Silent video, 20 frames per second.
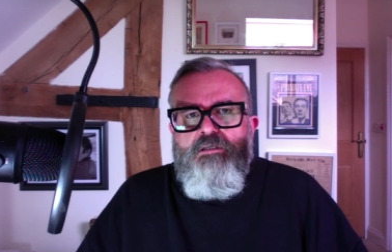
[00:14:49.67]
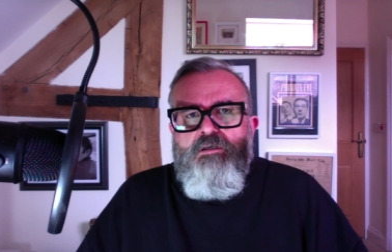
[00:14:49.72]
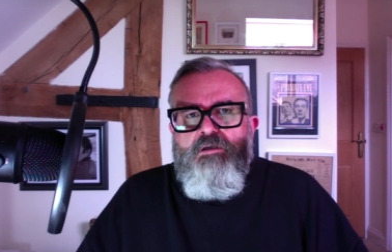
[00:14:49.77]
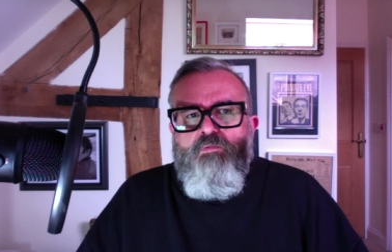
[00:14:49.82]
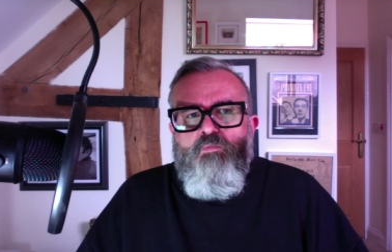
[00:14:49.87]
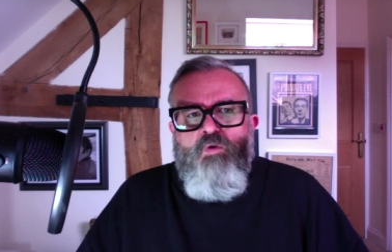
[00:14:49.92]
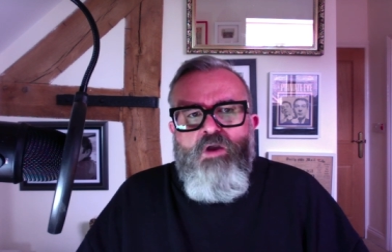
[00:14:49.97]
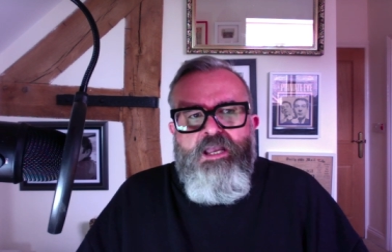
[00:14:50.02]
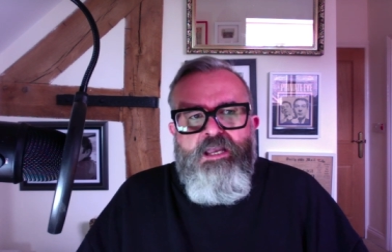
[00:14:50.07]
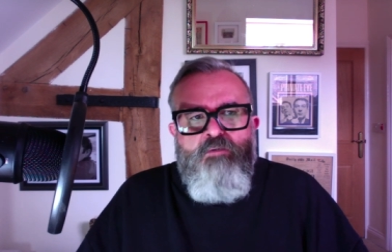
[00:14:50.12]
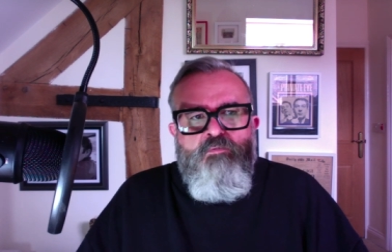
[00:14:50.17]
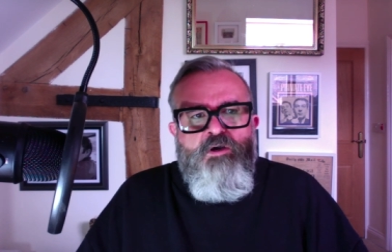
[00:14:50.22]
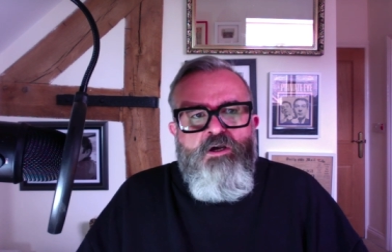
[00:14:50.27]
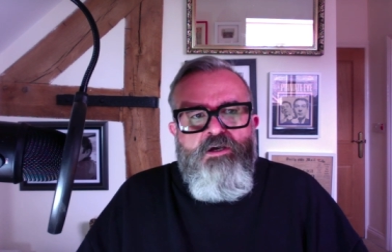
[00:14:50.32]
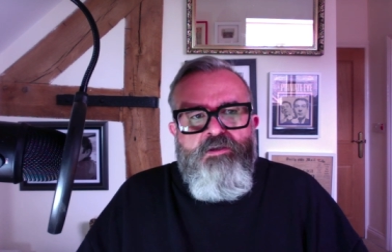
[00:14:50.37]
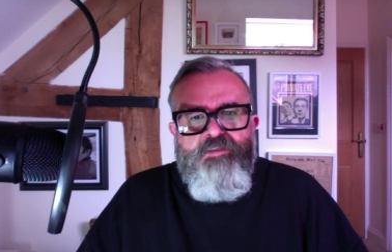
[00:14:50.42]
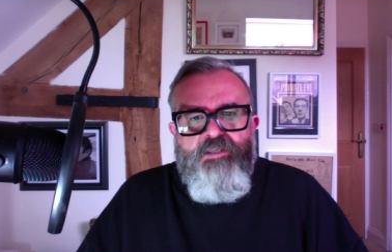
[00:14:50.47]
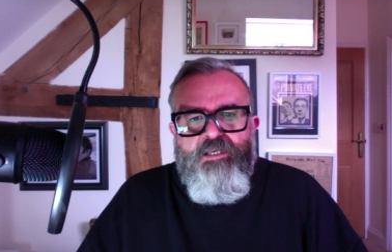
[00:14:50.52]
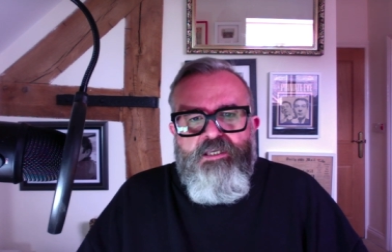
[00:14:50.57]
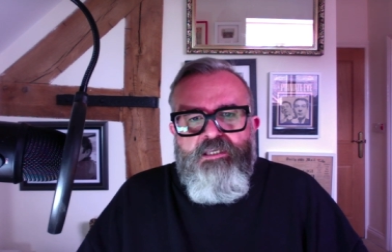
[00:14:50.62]
Where
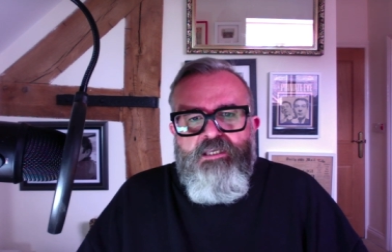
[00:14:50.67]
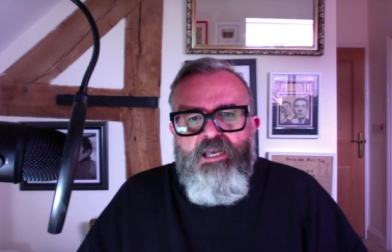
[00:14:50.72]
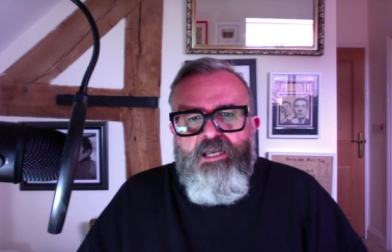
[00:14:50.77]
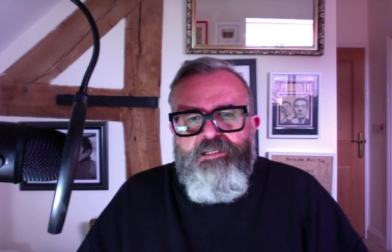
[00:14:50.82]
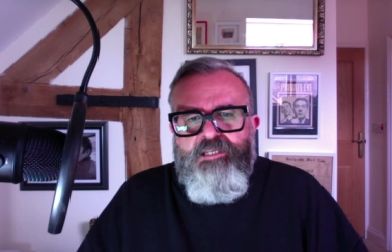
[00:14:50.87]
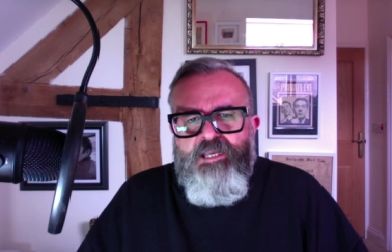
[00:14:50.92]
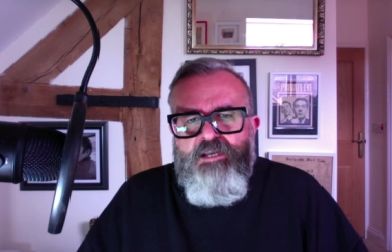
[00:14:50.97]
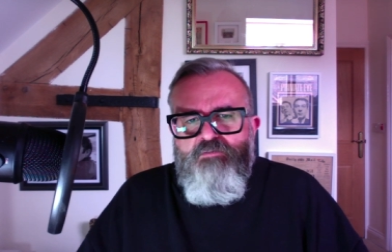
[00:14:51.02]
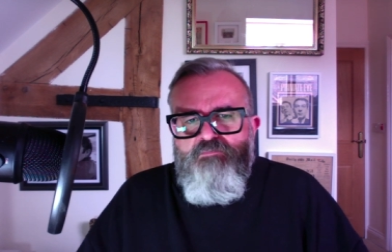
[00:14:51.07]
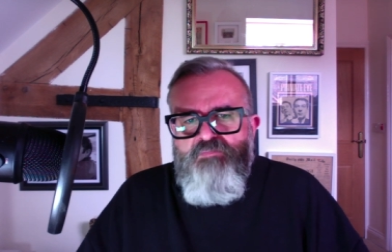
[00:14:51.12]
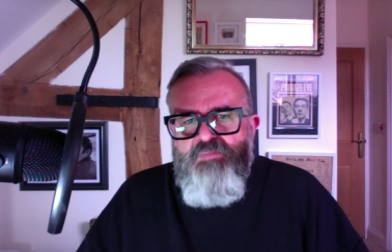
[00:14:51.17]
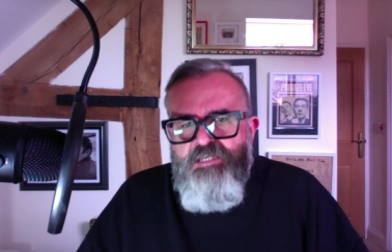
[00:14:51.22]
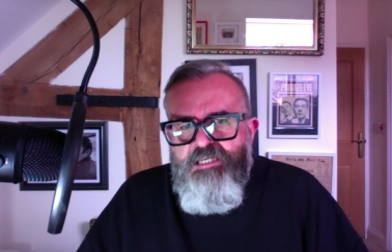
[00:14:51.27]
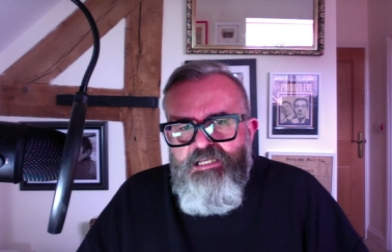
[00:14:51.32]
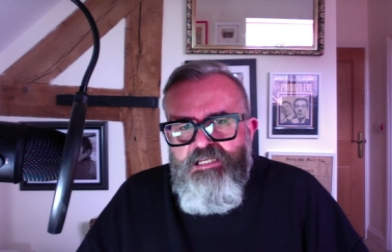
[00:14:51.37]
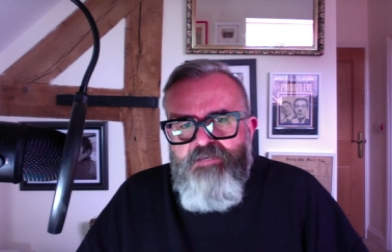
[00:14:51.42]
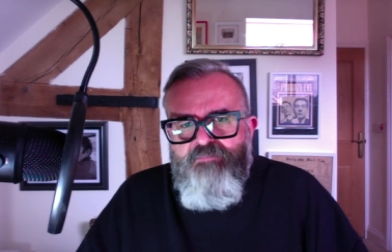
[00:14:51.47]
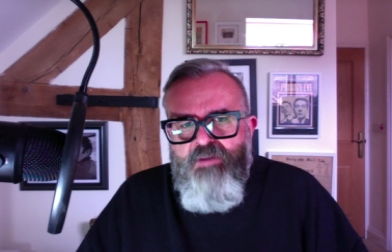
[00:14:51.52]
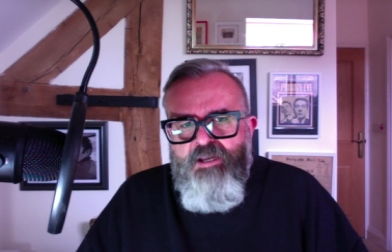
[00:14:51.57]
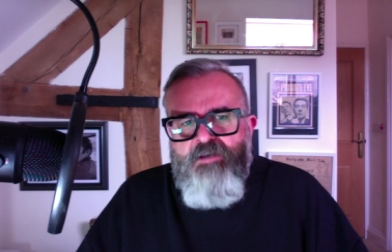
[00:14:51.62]
were they, and how
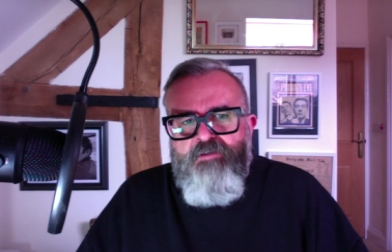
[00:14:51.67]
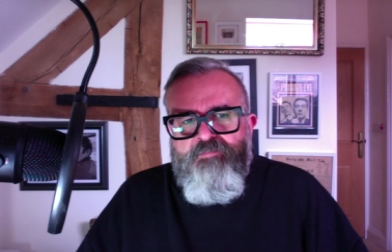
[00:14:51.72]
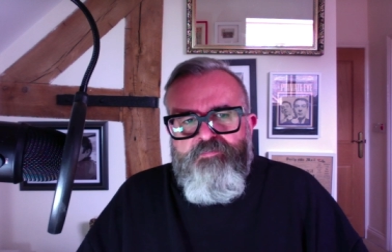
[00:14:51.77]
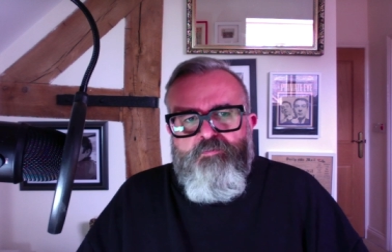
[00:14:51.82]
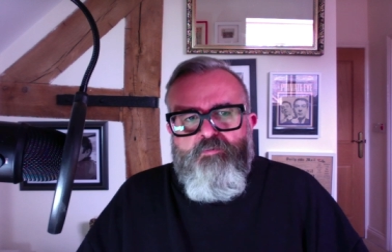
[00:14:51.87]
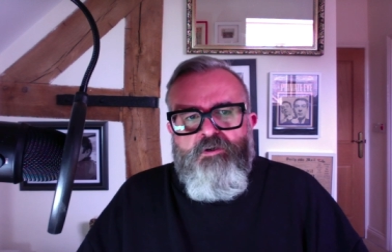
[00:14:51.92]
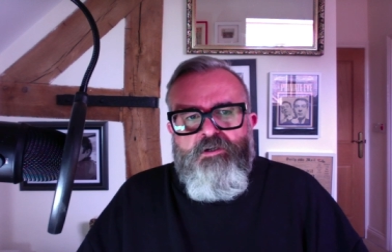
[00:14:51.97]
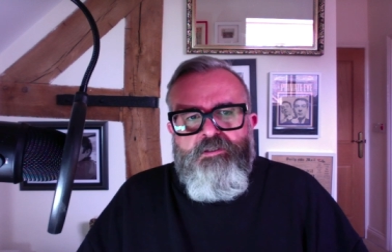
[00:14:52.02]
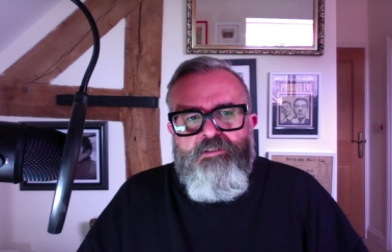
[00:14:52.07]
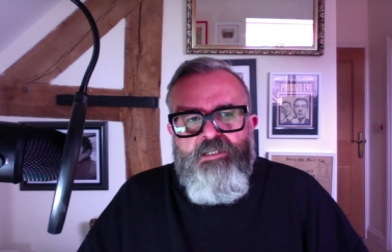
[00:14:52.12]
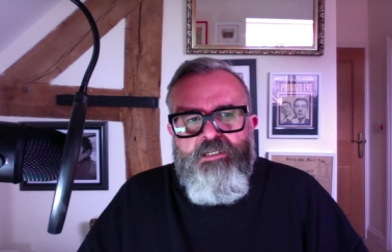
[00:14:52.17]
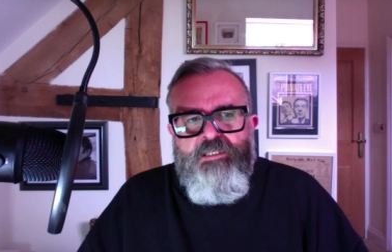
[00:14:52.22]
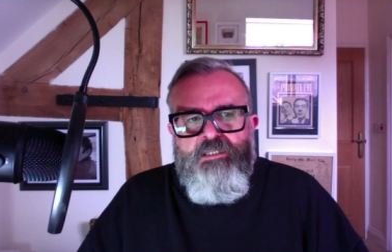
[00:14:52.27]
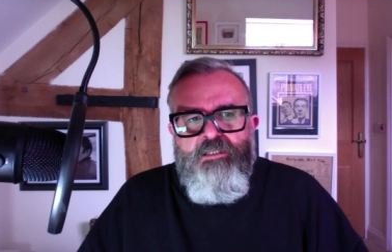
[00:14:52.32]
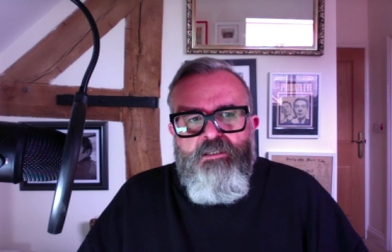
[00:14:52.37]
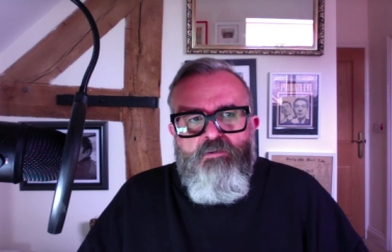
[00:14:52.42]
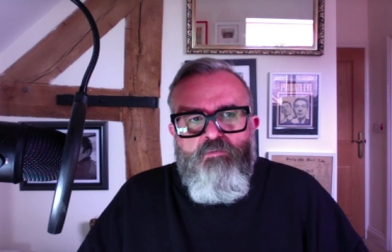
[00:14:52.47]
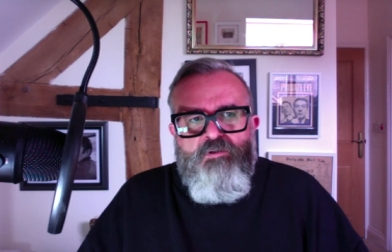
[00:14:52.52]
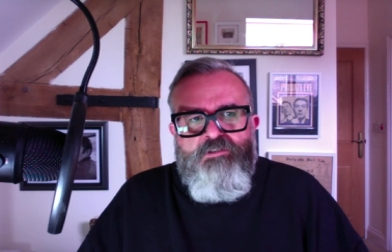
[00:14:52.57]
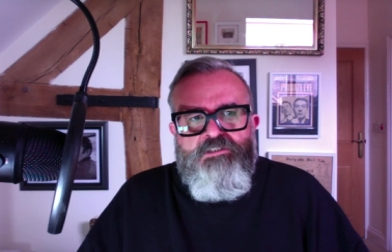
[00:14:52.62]
mealy-mouthed were they
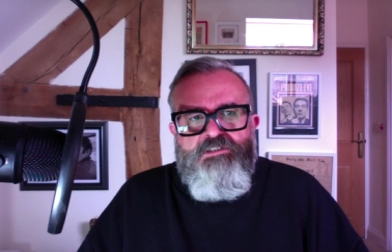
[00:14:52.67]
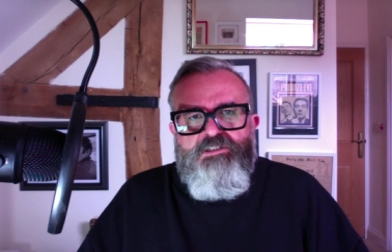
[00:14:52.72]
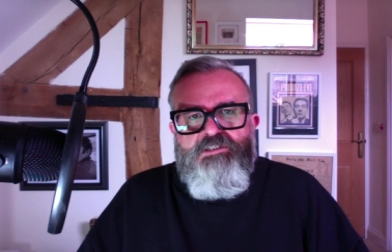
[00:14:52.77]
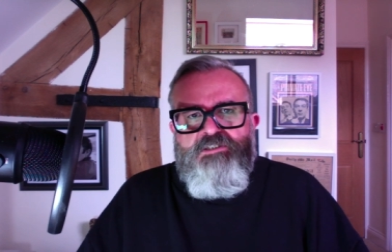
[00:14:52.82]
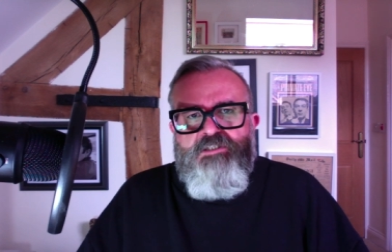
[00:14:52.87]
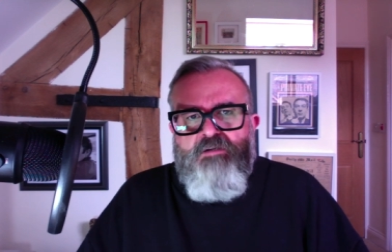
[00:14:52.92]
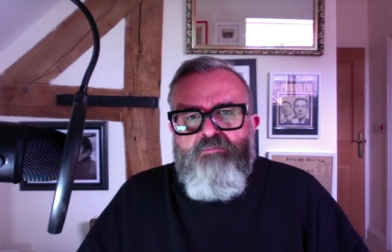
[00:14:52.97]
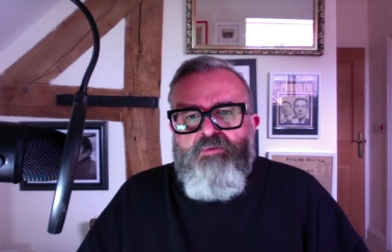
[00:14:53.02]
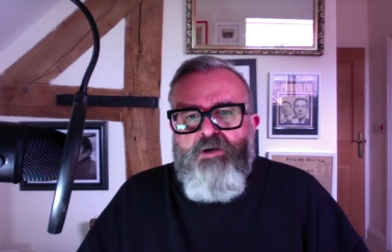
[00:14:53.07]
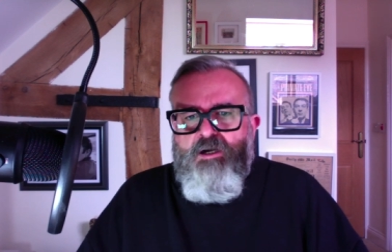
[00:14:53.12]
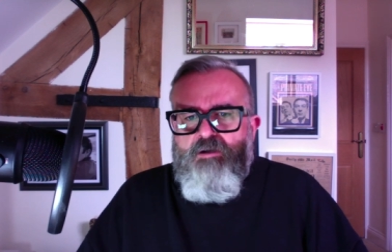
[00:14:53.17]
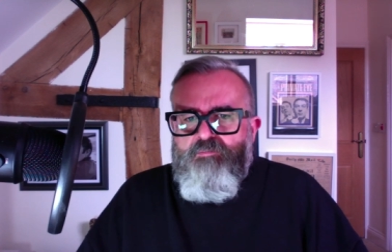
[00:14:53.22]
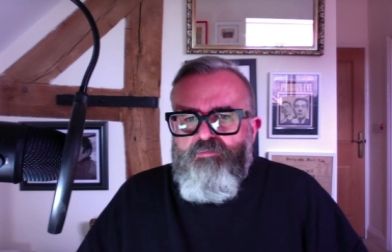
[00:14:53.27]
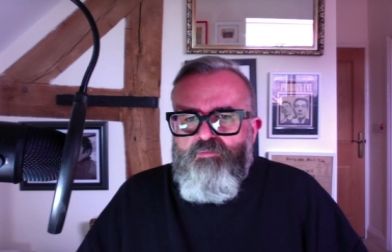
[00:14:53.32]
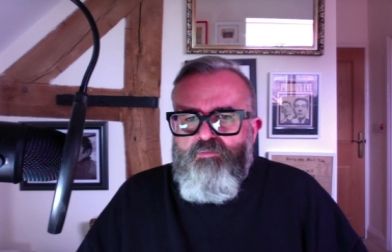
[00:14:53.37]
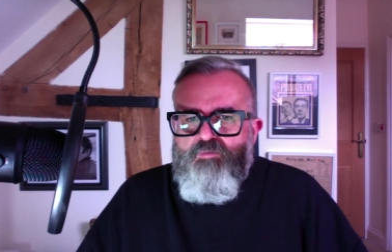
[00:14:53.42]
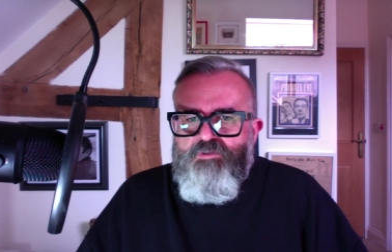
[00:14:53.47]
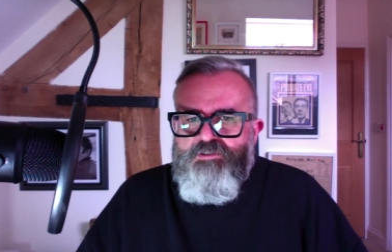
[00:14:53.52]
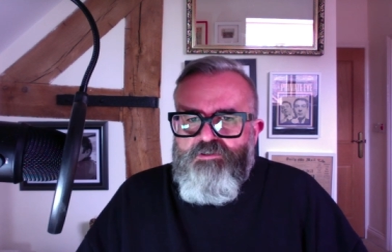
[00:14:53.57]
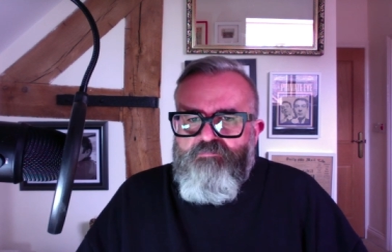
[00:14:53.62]
when StubHub
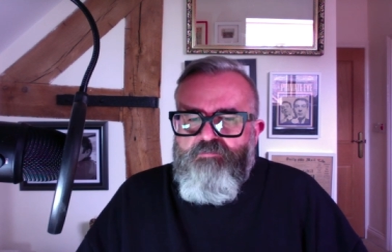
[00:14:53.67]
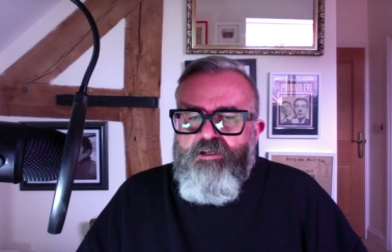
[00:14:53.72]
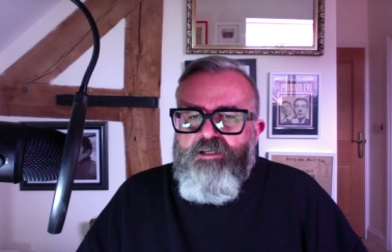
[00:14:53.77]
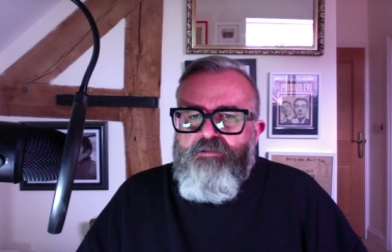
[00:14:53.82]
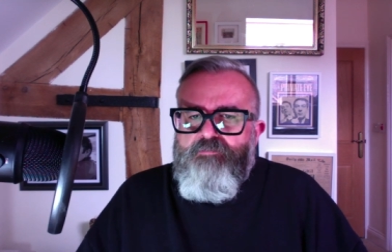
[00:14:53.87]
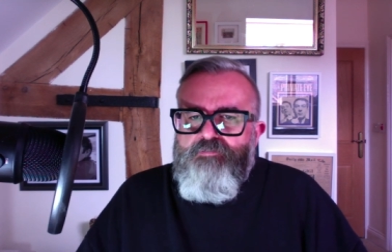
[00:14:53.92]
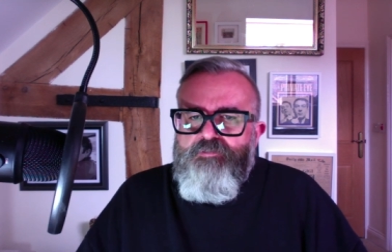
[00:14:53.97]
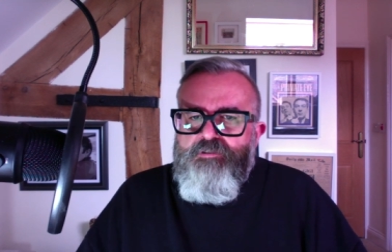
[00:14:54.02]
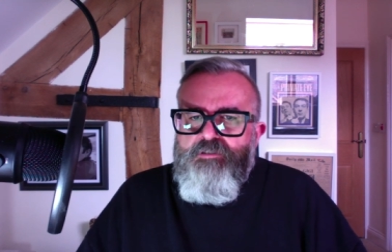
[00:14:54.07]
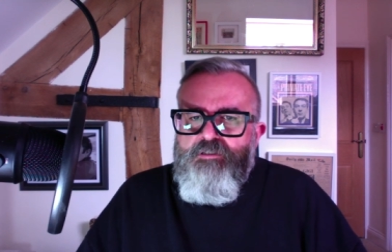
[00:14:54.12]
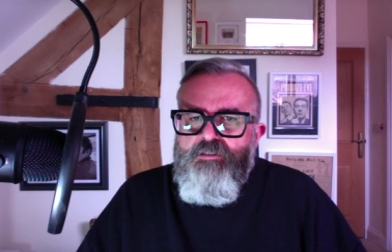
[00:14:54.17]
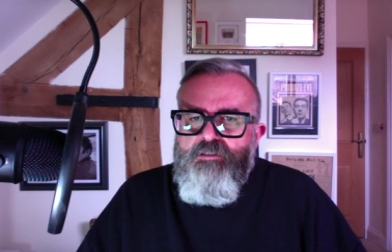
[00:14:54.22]
was around?